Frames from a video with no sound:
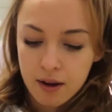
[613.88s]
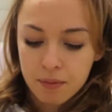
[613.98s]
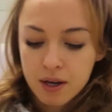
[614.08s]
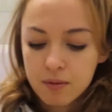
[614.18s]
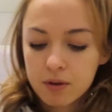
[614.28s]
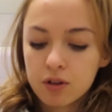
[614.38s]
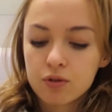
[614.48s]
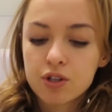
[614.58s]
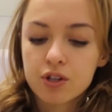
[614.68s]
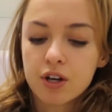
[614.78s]
Let me come
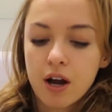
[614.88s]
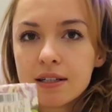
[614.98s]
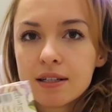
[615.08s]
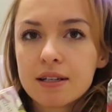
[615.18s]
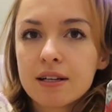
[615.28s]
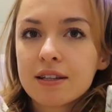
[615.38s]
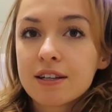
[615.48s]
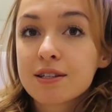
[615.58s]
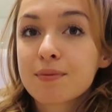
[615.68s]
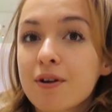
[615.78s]
closer.
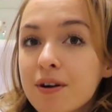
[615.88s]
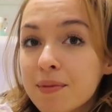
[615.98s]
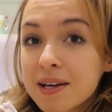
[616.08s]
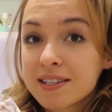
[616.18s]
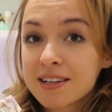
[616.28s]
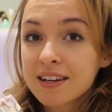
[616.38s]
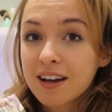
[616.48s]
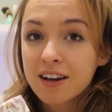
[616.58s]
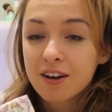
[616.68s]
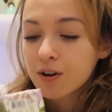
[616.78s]
They smell amazing.
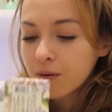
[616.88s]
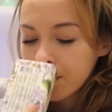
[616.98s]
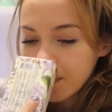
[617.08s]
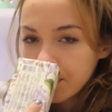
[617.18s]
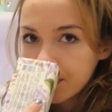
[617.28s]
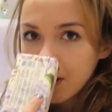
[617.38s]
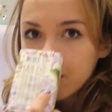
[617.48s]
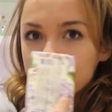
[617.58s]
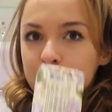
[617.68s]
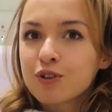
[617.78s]
I I
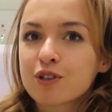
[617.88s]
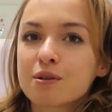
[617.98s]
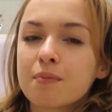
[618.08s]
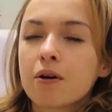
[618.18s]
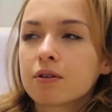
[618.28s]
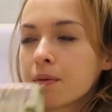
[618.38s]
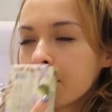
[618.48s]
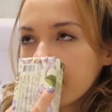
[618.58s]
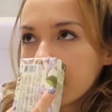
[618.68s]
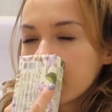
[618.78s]
wish you could smell them.
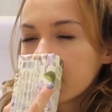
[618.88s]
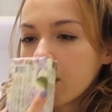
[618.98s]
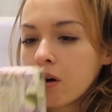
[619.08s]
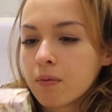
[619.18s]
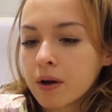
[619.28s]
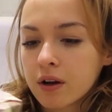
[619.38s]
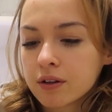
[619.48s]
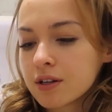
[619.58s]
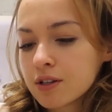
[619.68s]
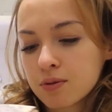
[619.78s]
Oh my
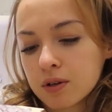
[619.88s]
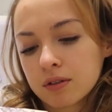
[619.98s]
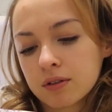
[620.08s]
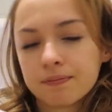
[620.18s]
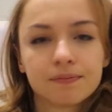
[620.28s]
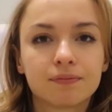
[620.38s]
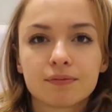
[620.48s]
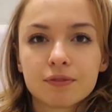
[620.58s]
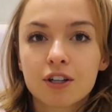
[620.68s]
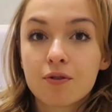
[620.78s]
god, this one.
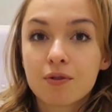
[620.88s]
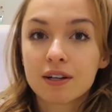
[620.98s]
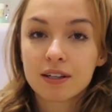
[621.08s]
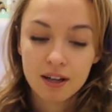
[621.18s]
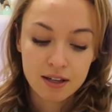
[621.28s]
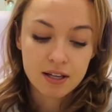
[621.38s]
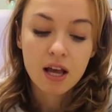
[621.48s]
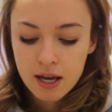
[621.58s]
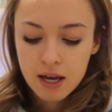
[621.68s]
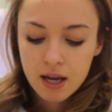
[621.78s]
They're really nice.
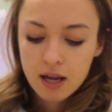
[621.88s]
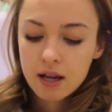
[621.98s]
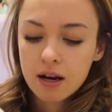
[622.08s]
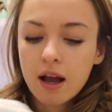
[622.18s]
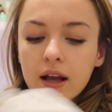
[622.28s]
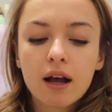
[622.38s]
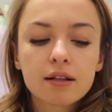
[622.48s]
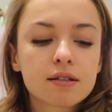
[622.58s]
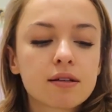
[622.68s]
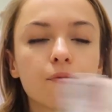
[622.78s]
Then I
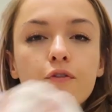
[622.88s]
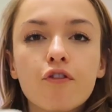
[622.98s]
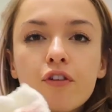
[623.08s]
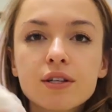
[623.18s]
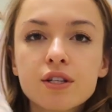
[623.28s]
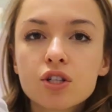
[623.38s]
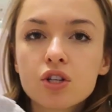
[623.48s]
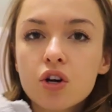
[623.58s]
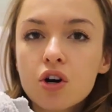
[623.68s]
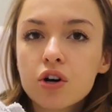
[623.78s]
got some fuzzy
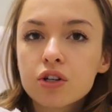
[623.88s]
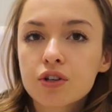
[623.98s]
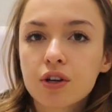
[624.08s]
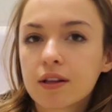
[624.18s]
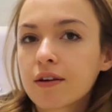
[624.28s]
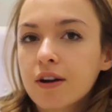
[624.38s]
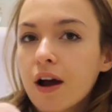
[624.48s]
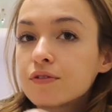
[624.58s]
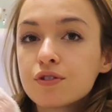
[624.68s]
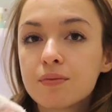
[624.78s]
socks. You can never
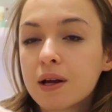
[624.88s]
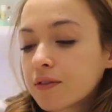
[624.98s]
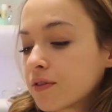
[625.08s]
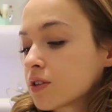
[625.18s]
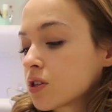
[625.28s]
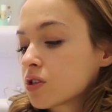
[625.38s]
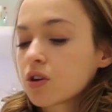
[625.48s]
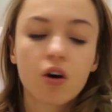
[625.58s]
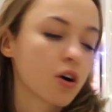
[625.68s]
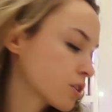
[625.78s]
have too many fuzzy
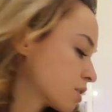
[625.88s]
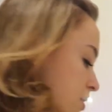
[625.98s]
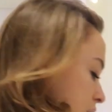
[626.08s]
socks.